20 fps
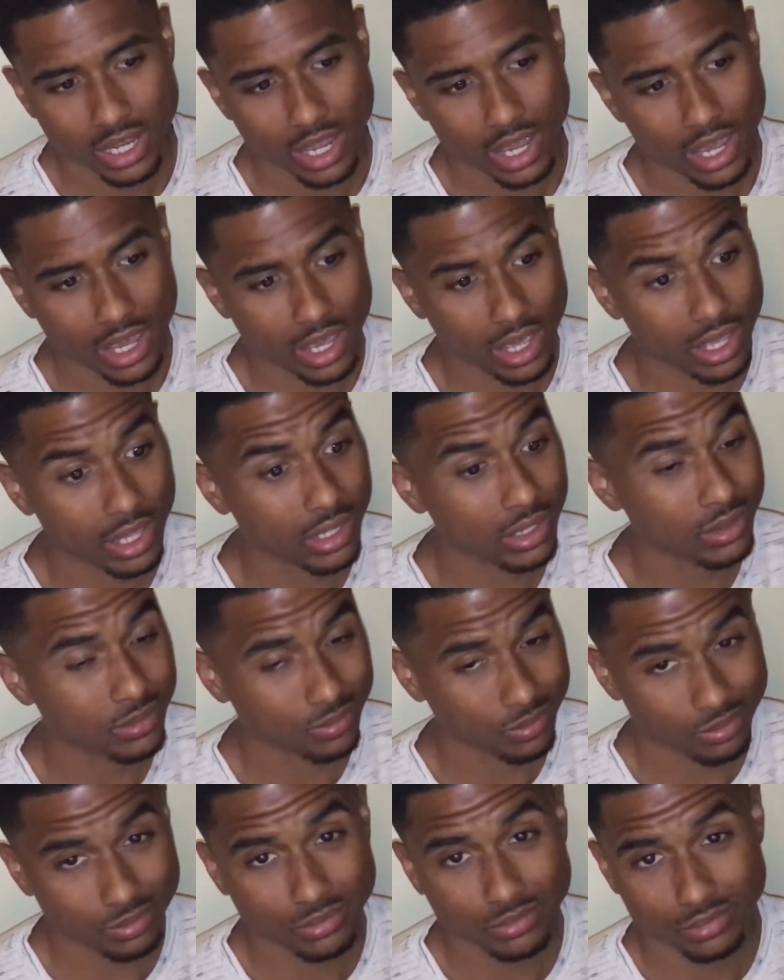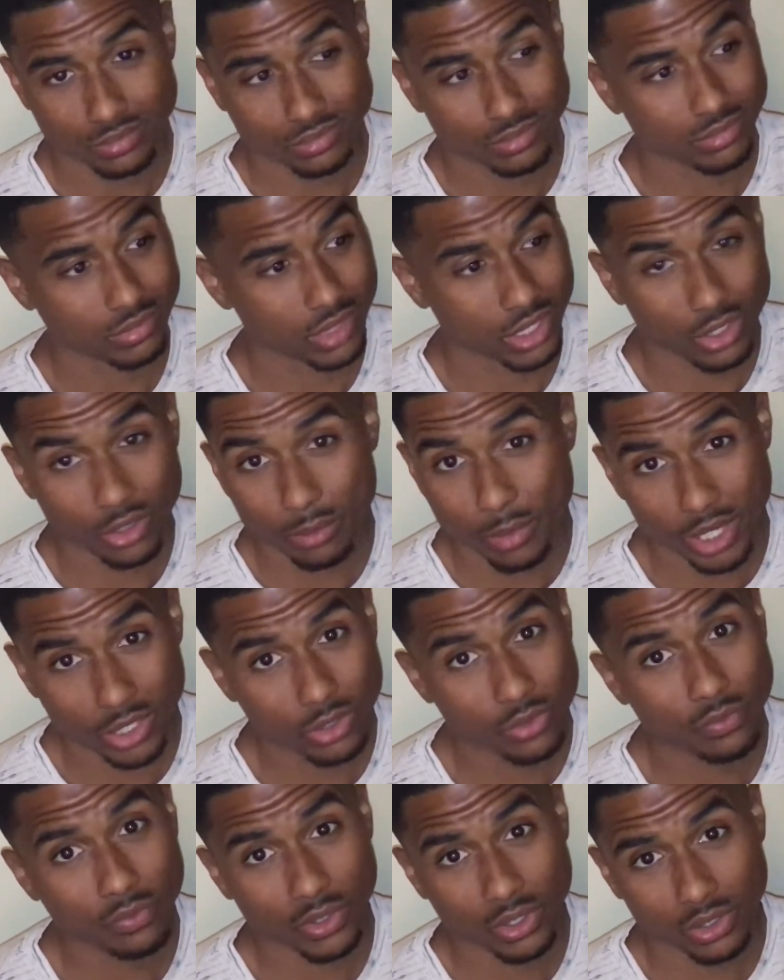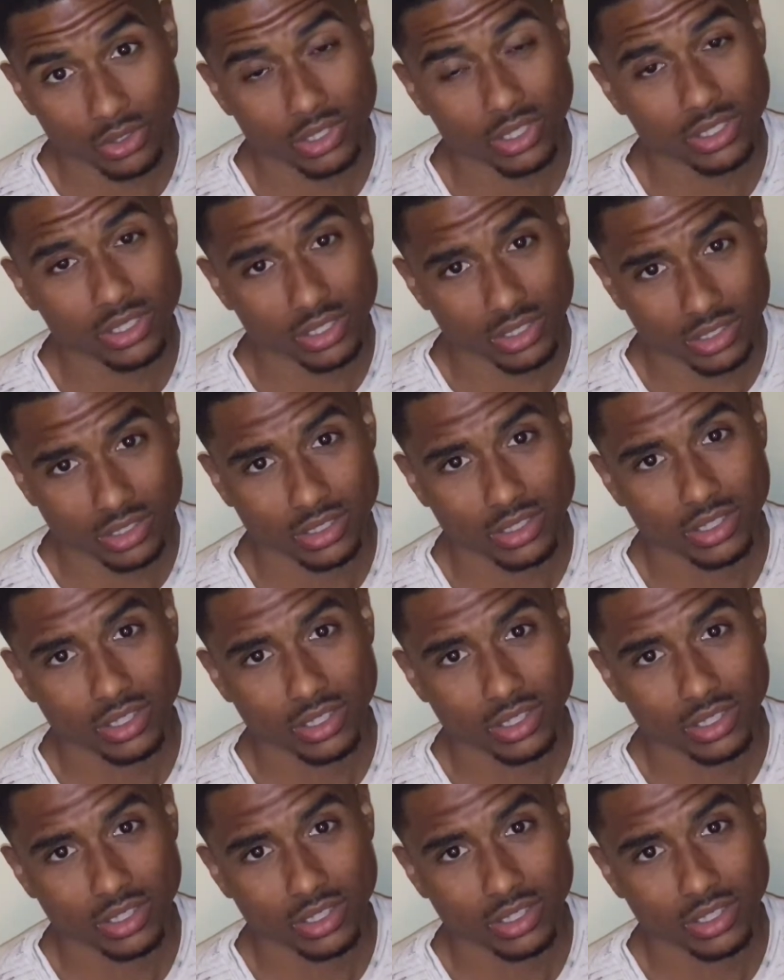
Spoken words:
and it'll make you feel good.